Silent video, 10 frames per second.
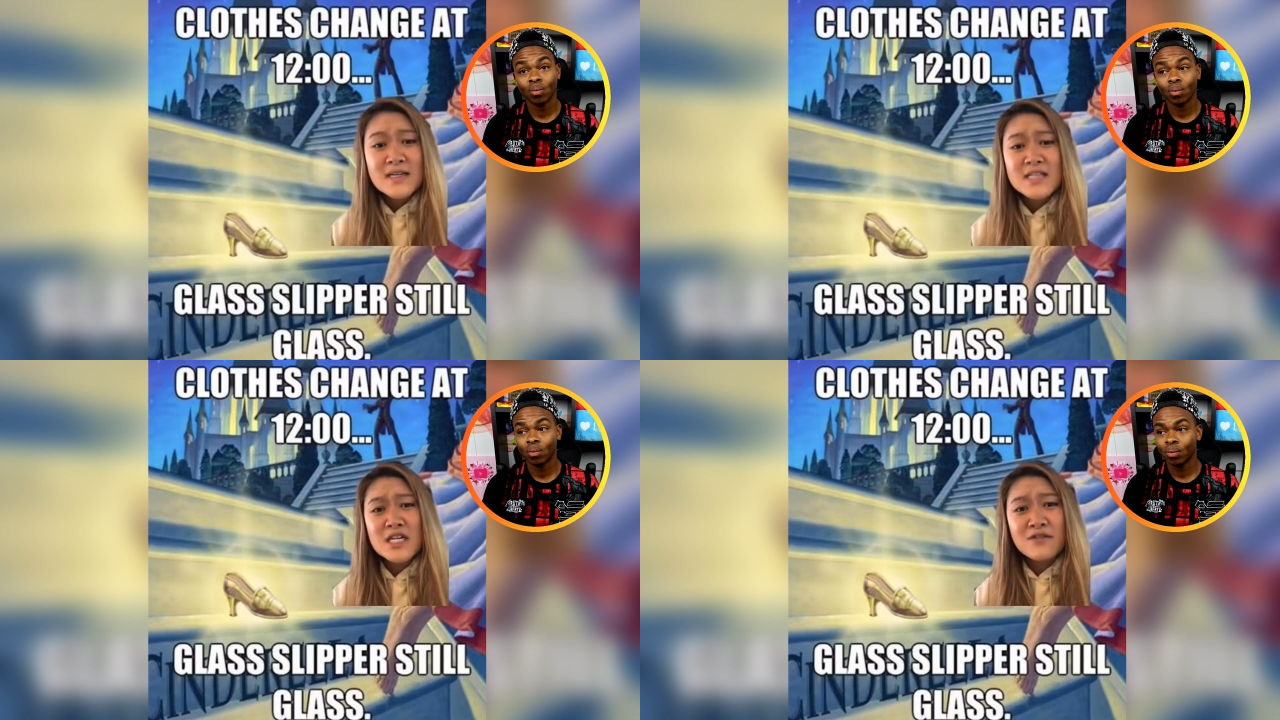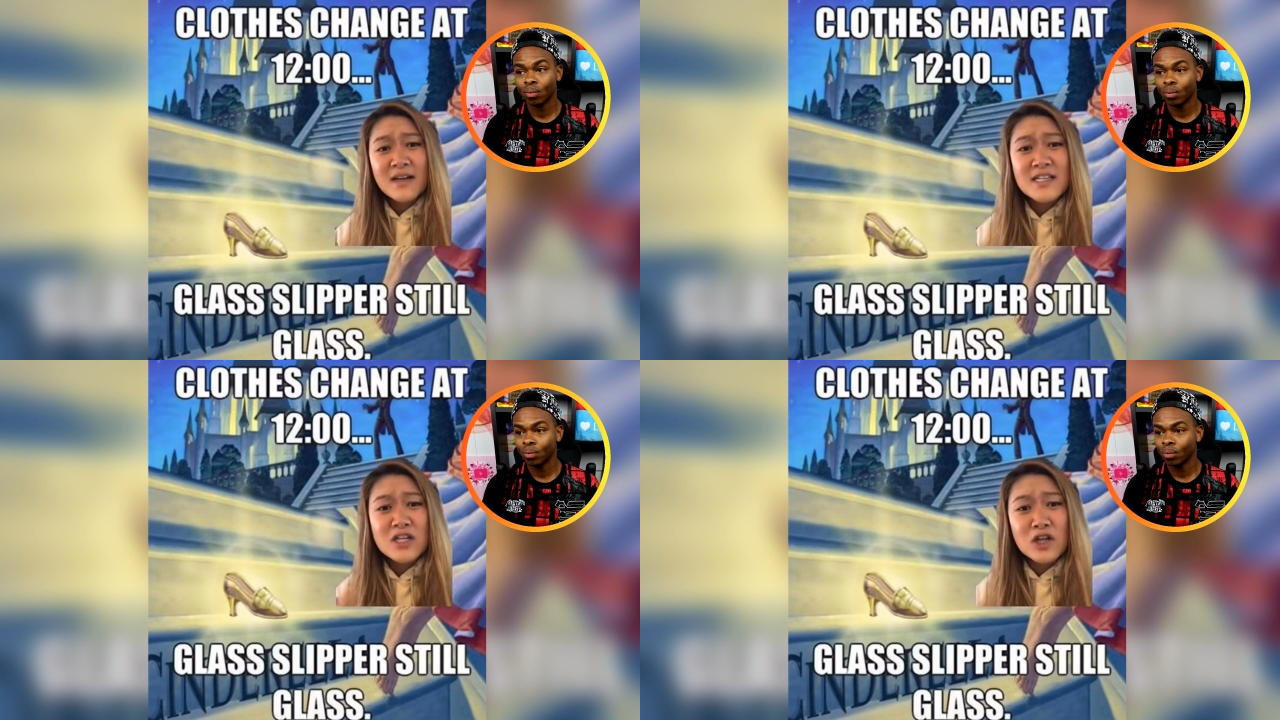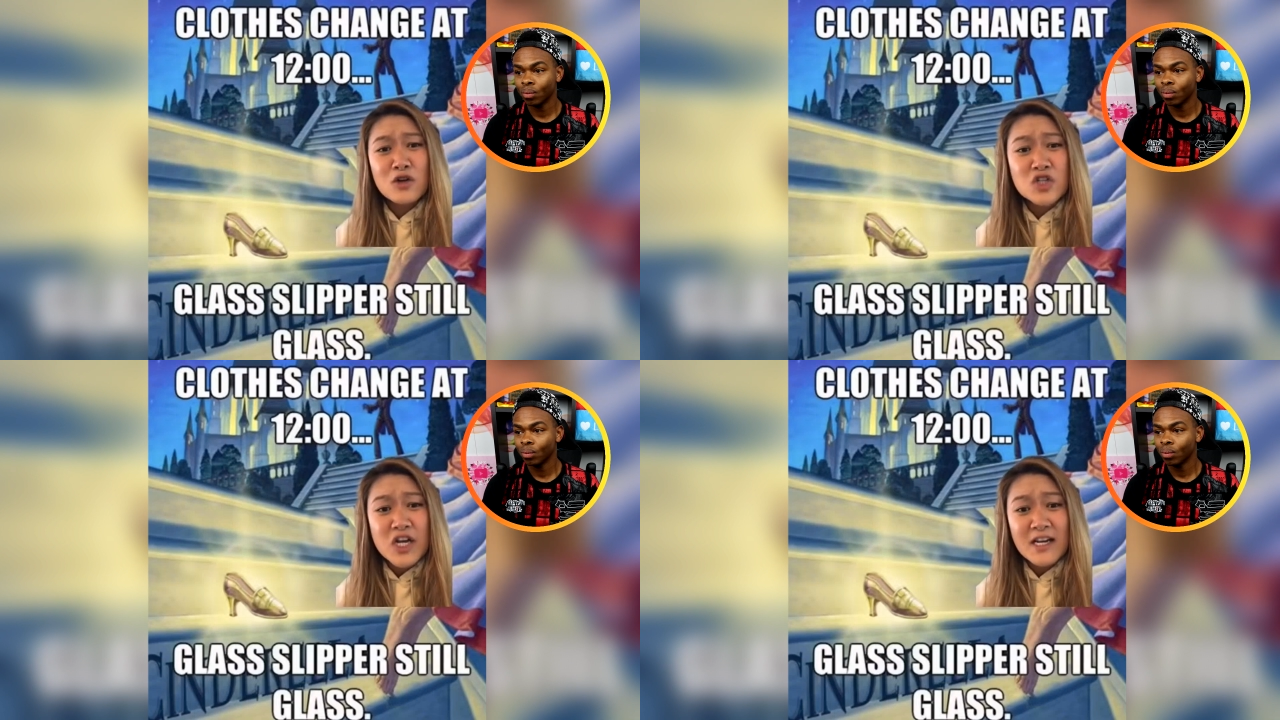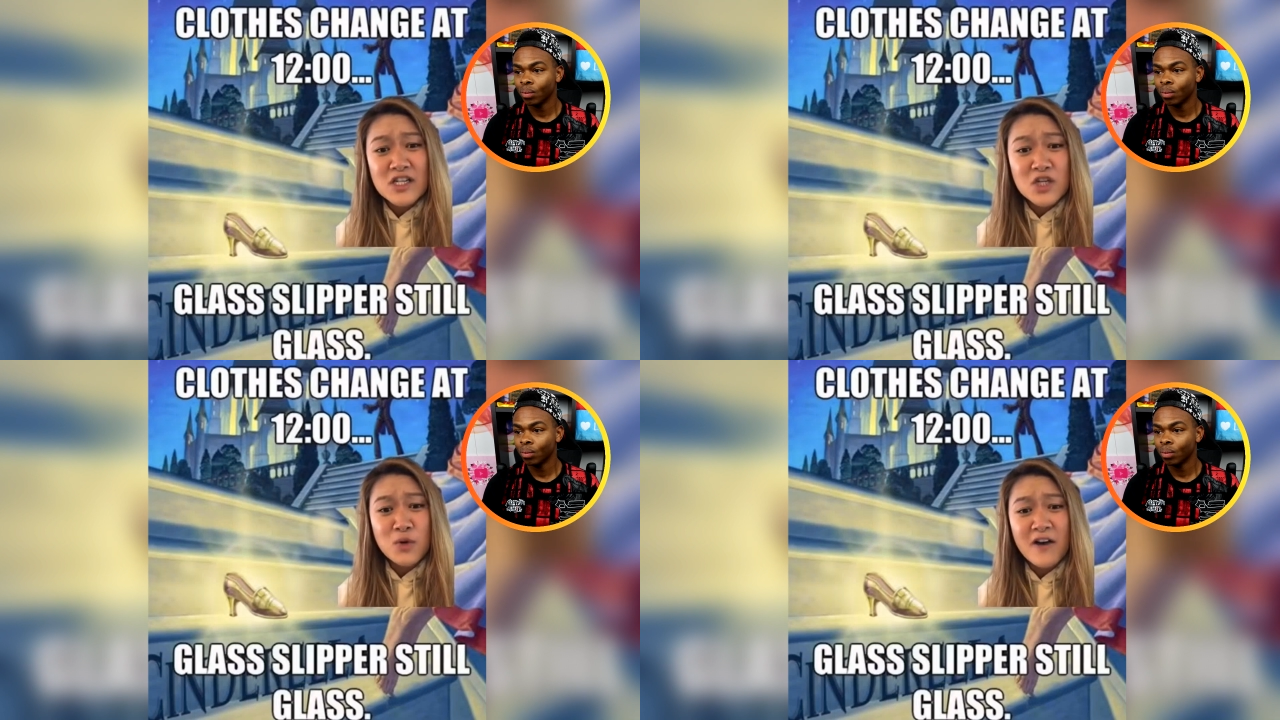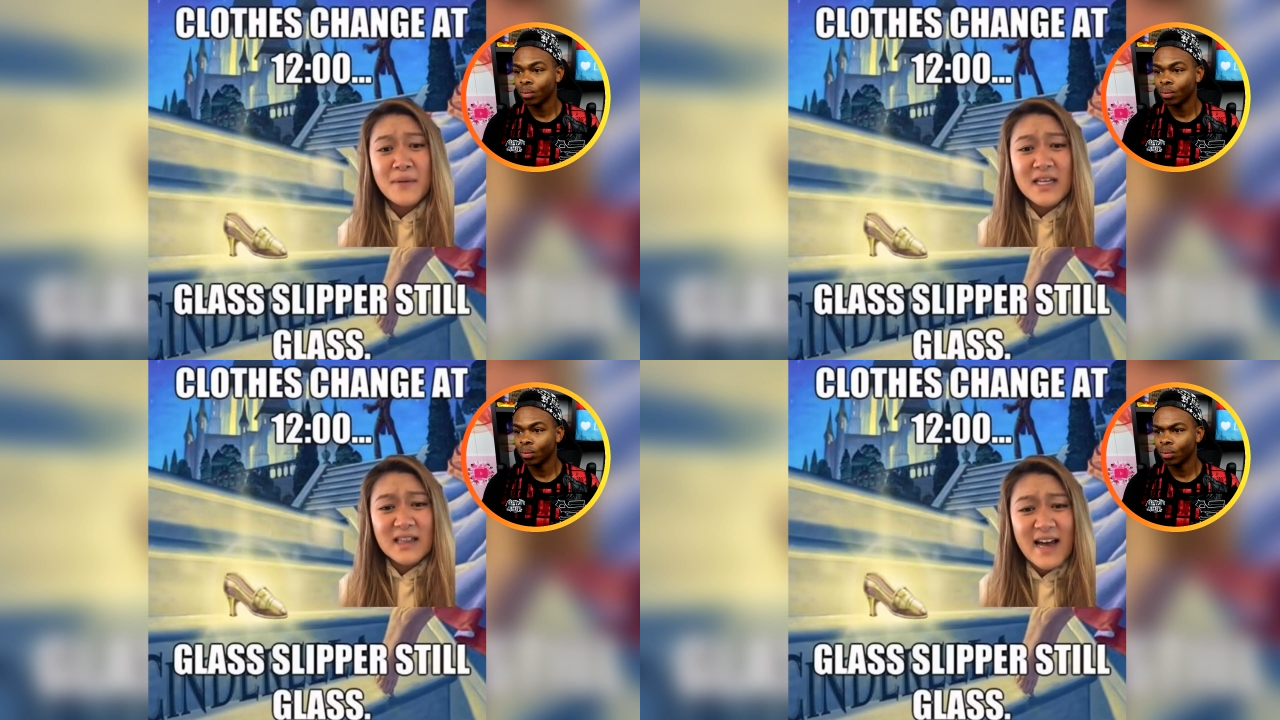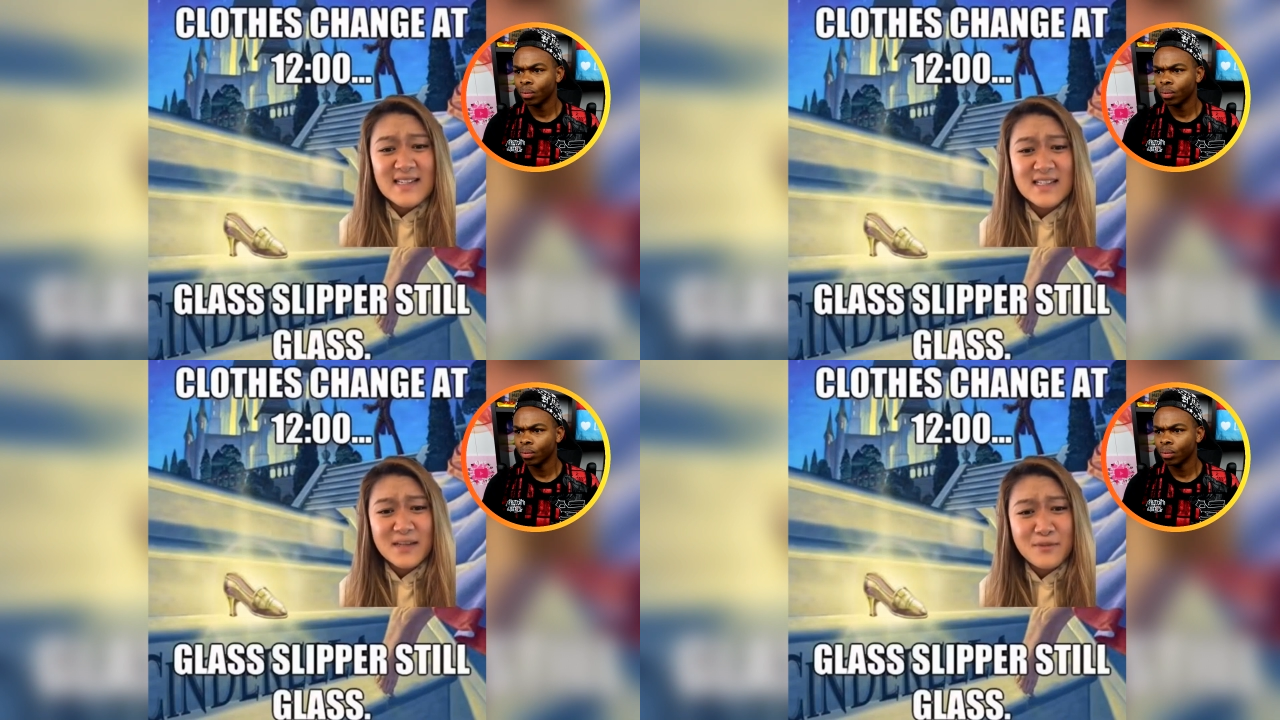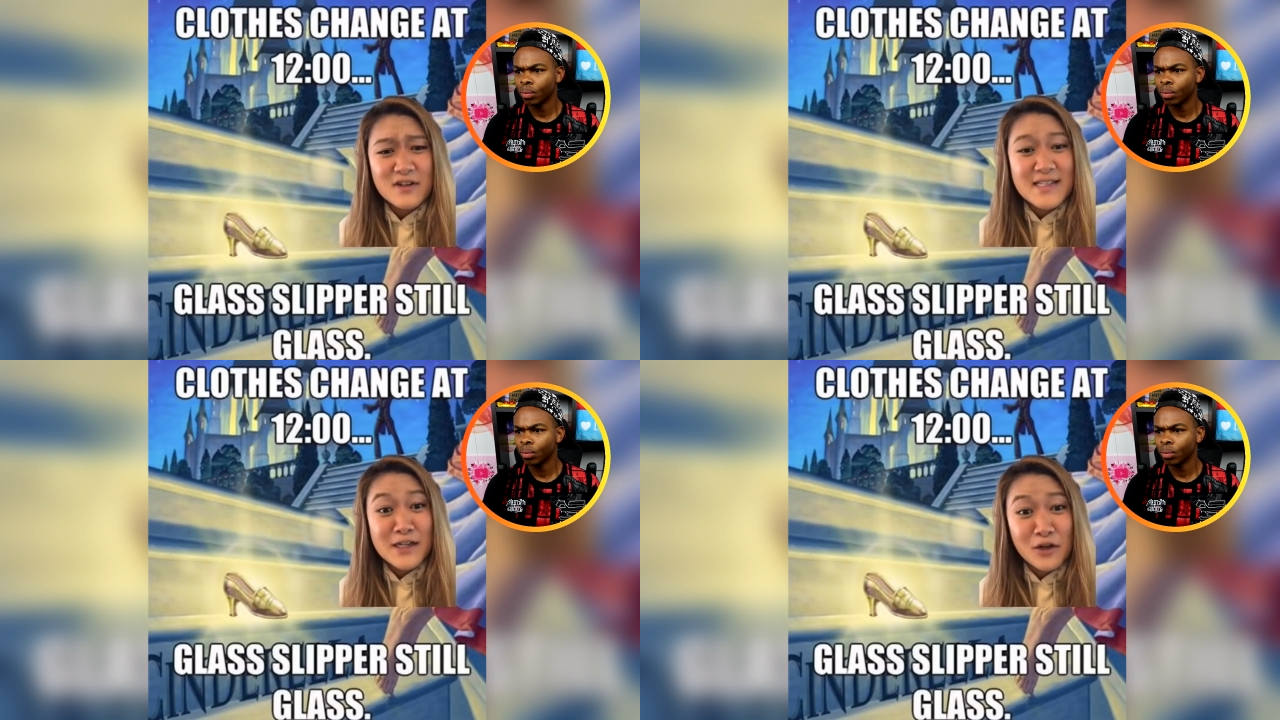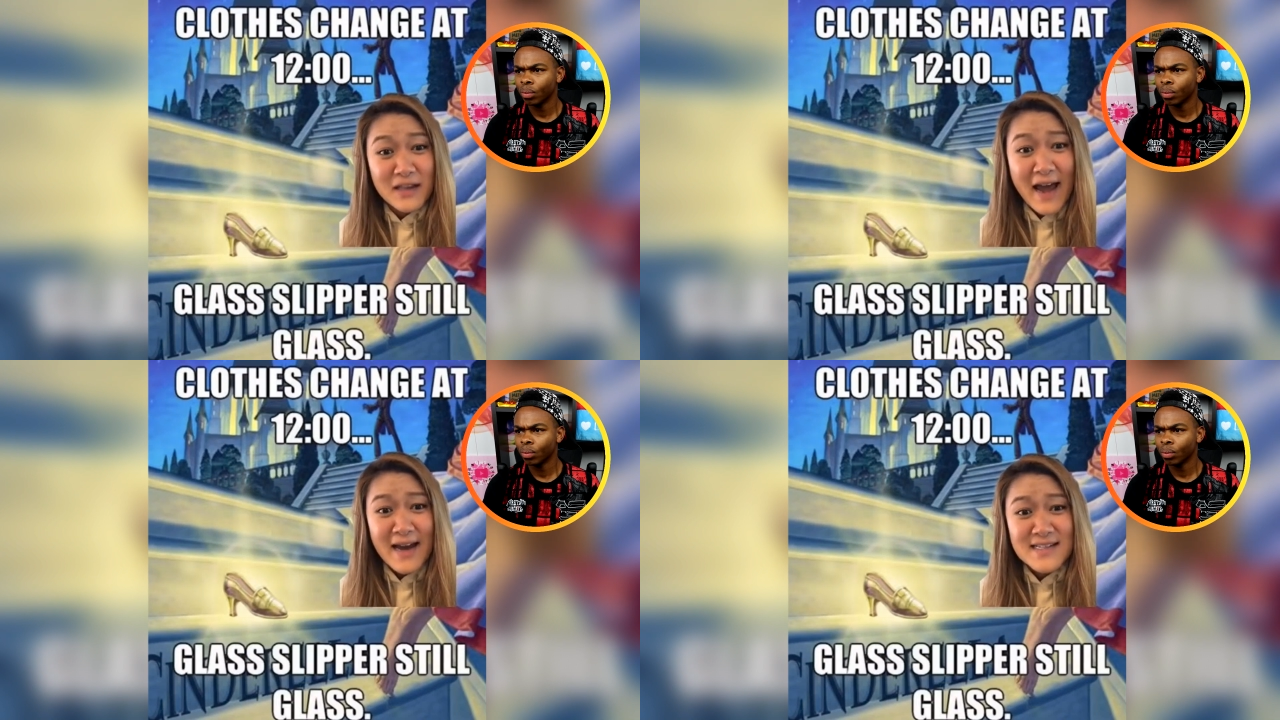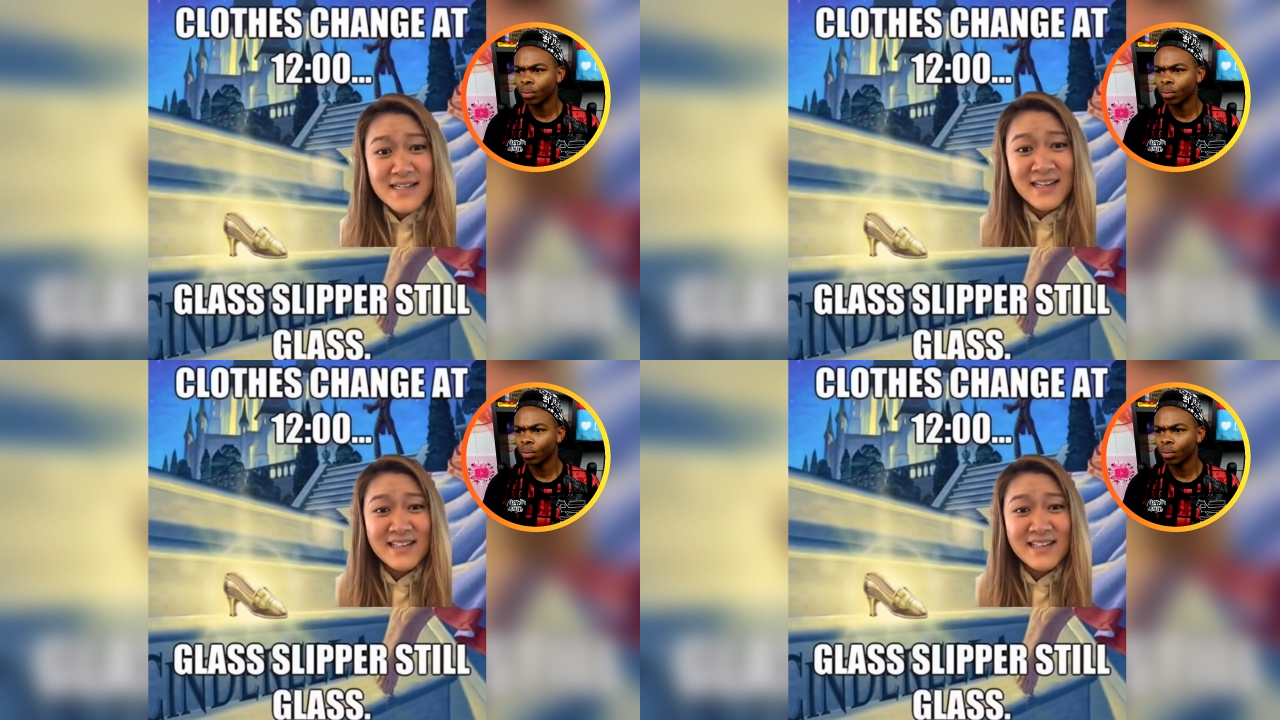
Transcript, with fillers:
Speaker 1: Cinderella's clothes change at 12, but the glass slipper is still glass.